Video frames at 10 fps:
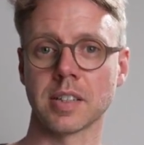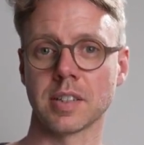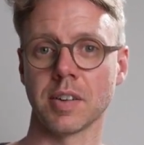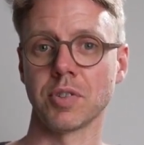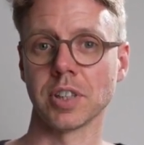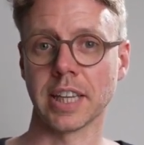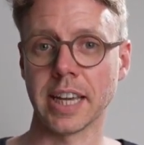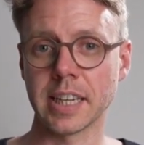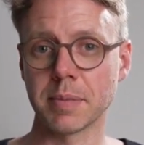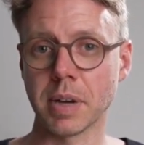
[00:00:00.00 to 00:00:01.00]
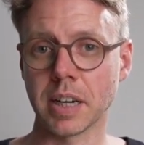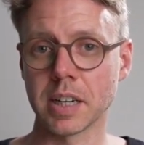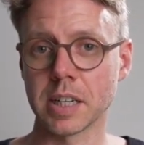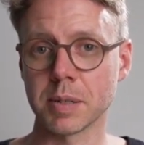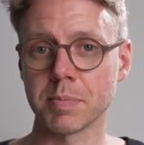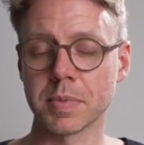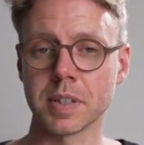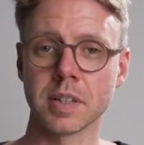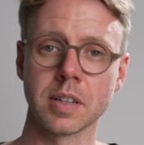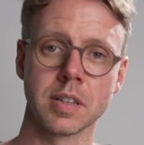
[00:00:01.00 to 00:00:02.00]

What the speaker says: several gating mechanisms,